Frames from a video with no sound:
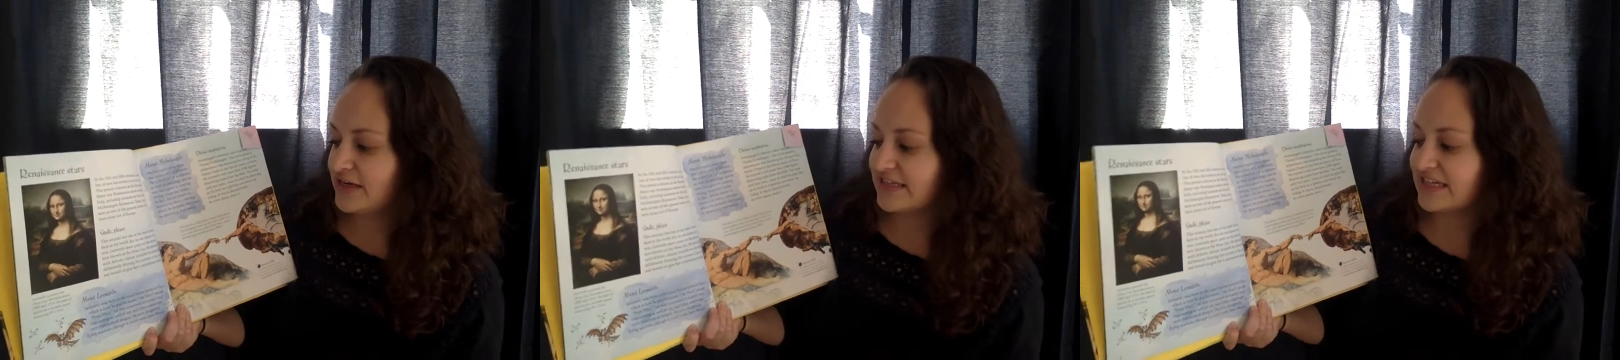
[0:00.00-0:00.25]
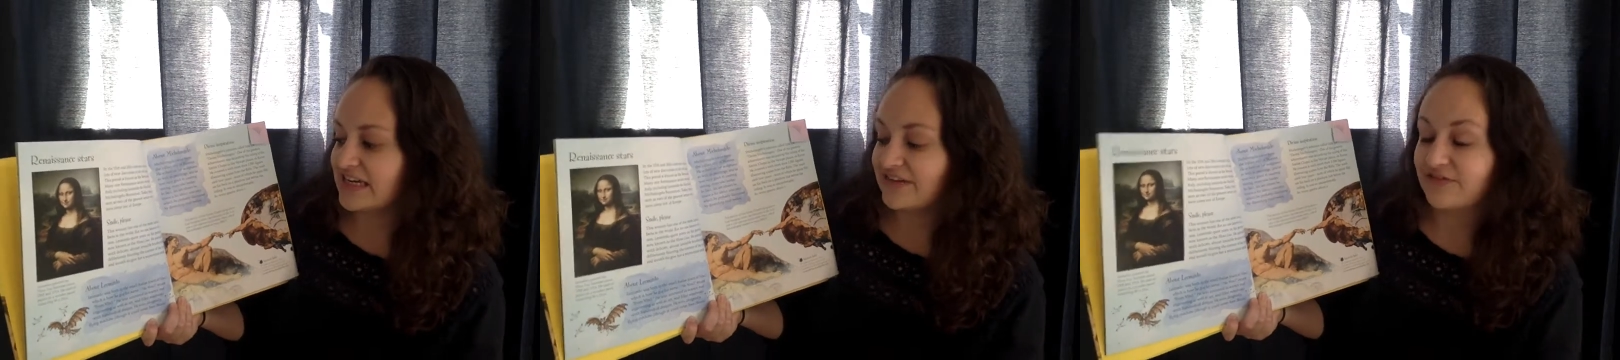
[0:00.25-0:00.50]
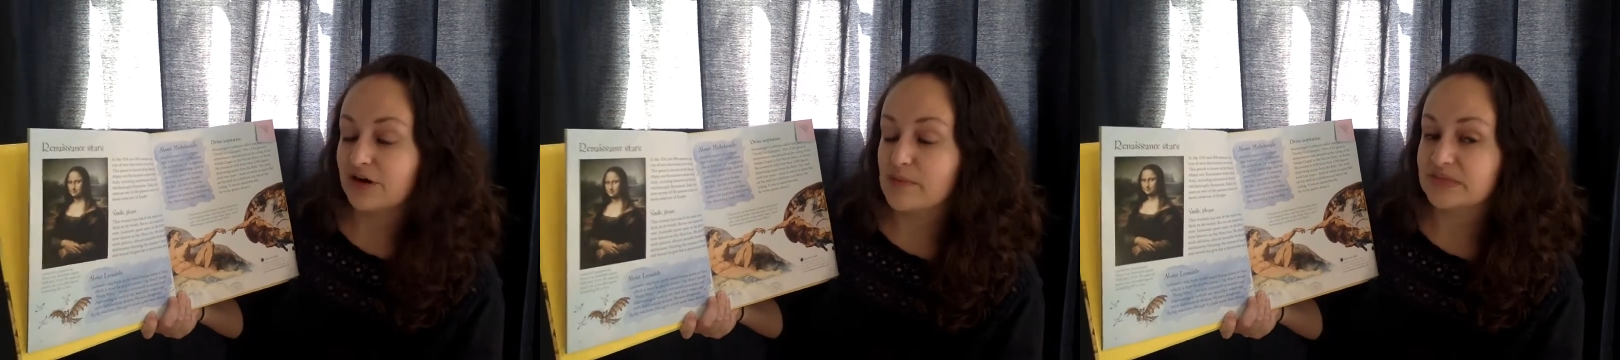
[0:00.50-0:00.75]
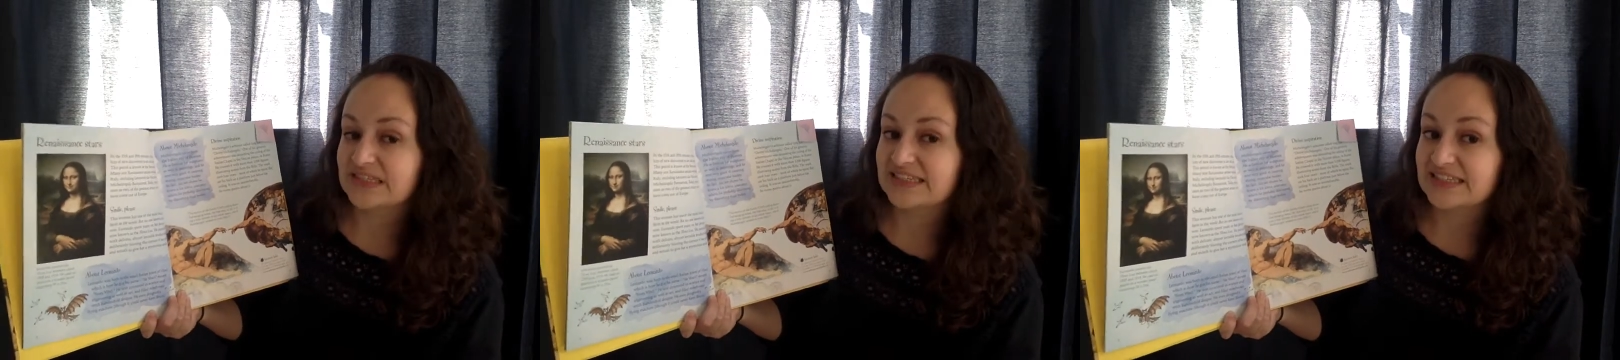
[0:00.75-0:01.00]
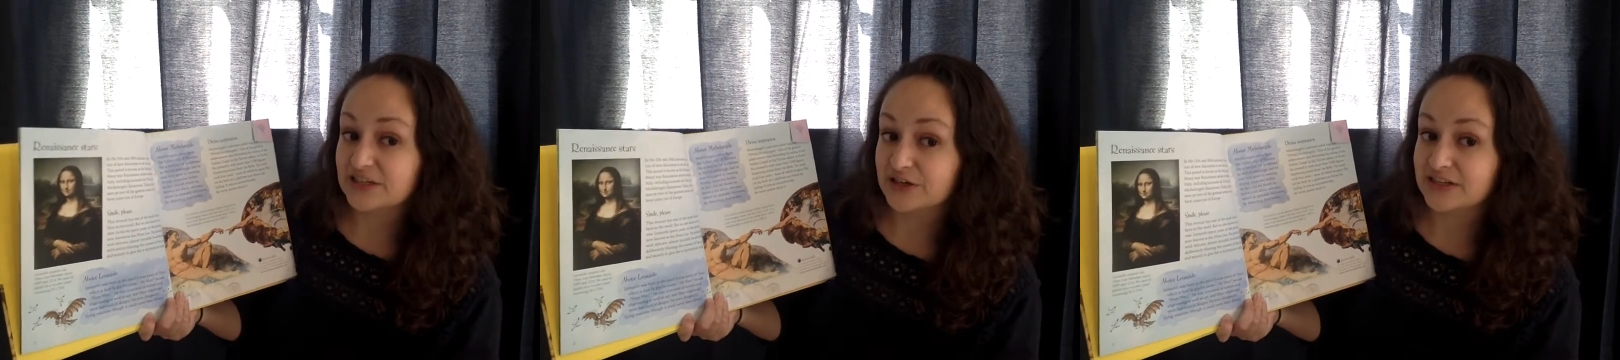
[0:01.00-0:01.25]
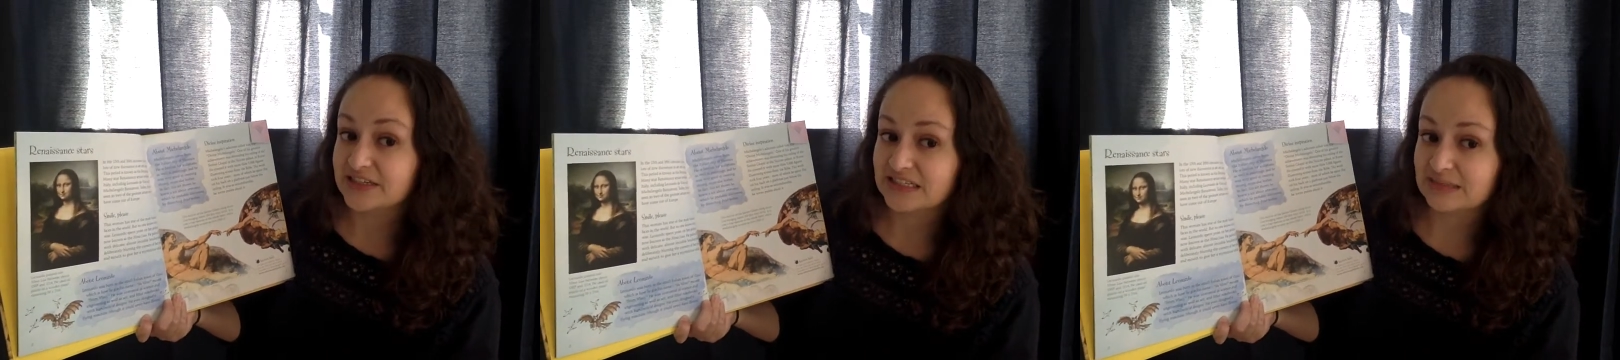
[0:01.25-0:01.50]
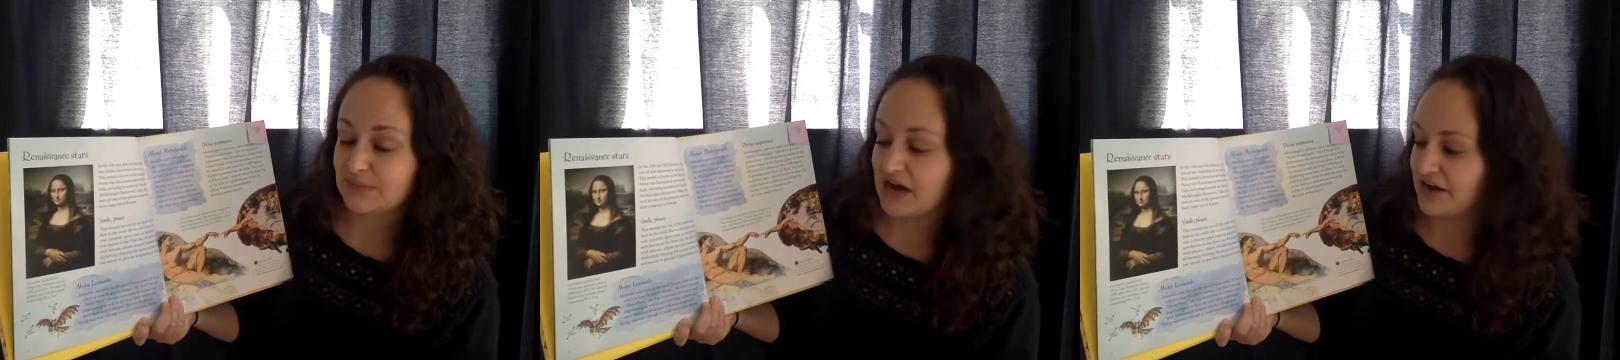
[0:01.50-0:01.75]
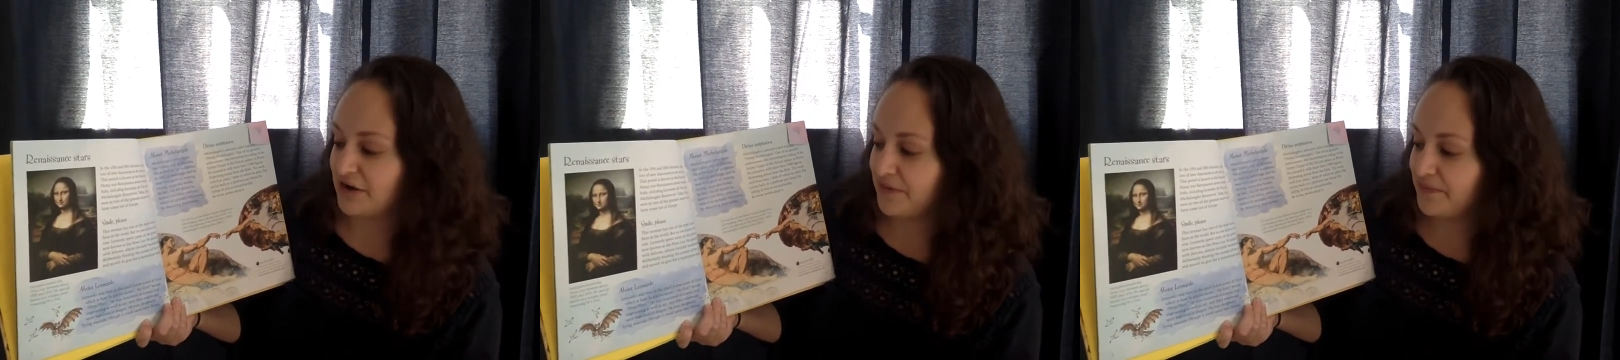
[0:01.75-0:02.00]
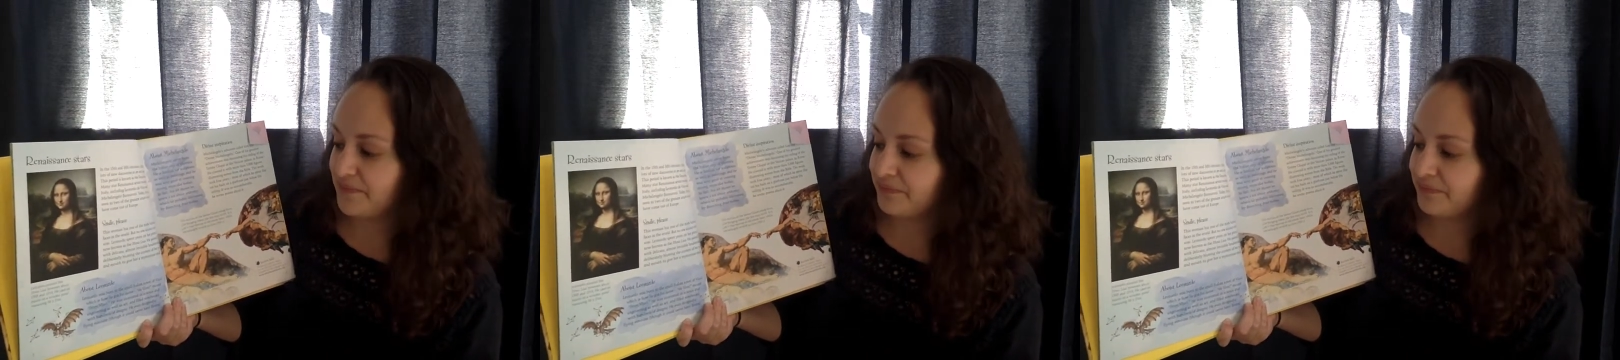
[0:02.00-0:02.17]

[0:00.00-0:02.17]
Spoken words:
to give her a mysterious smile.